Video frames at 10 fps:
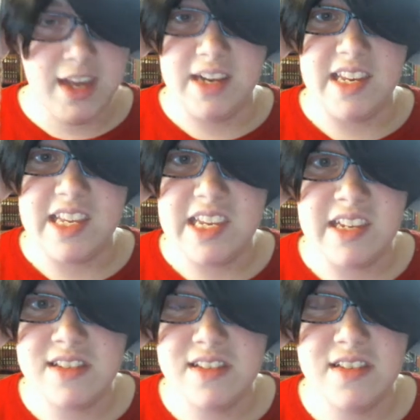
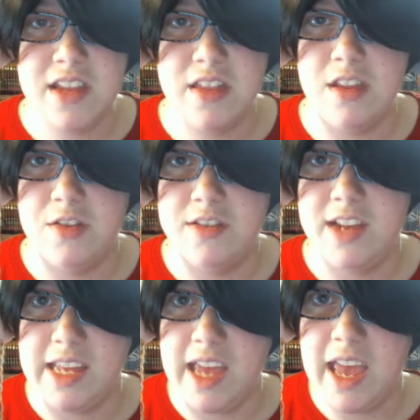knees and the little
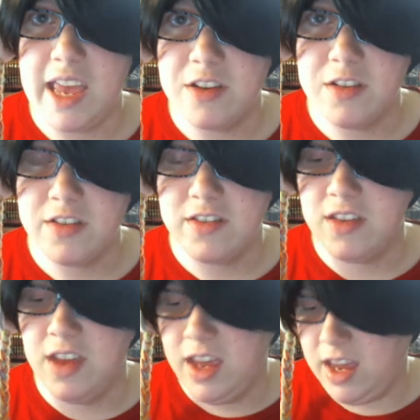tiny ankles
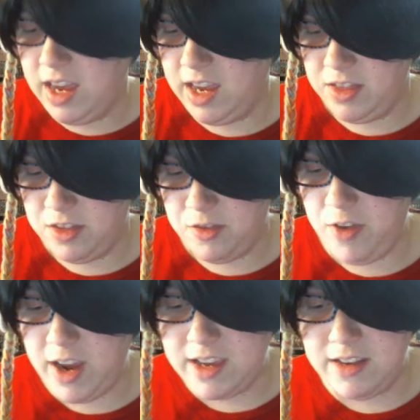and the
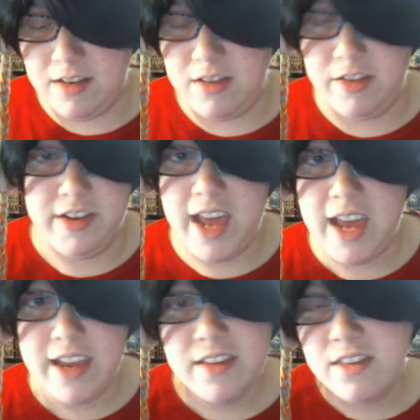freaking the
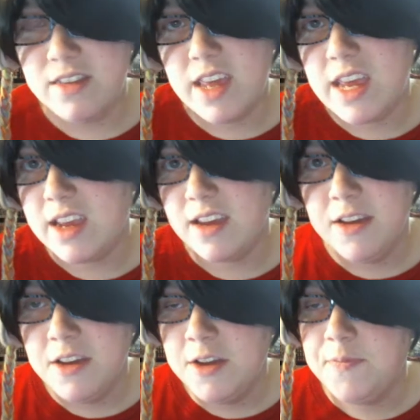neck thing.
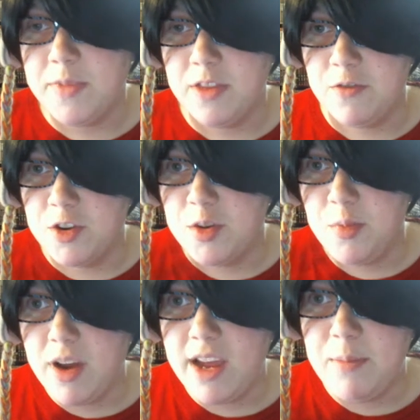The
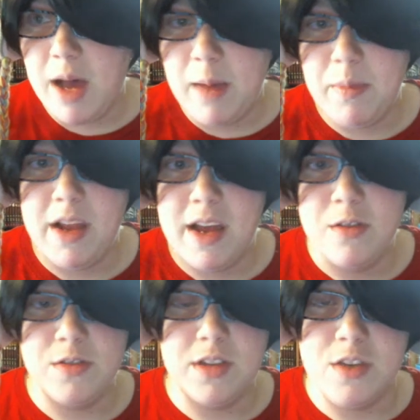vertebrae popping
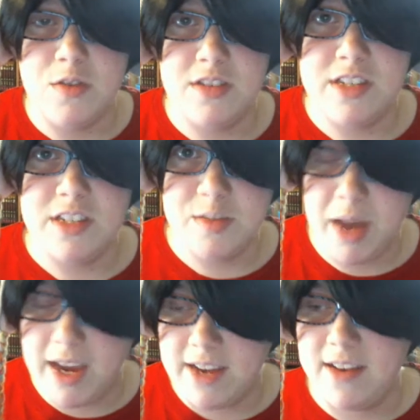out, like, you can see his
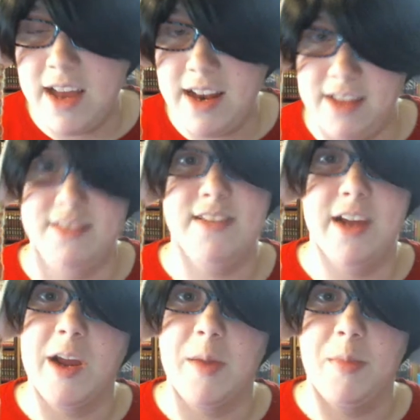spine. Not
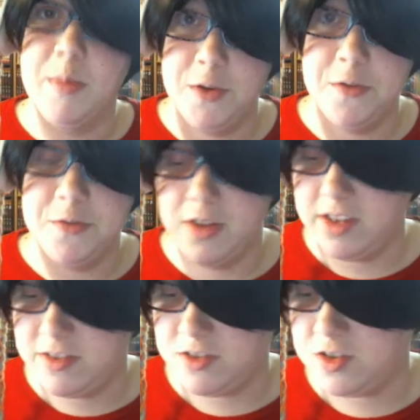necessary, but beautiful.
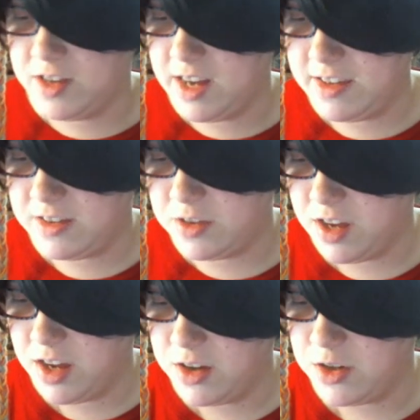It's just a nice little
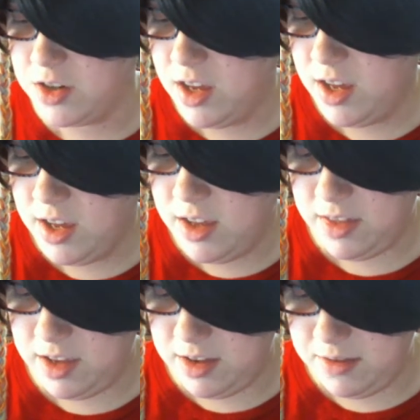touch
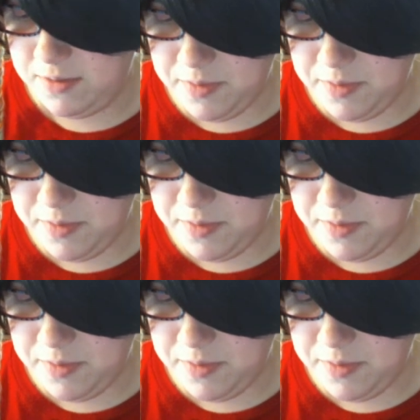that,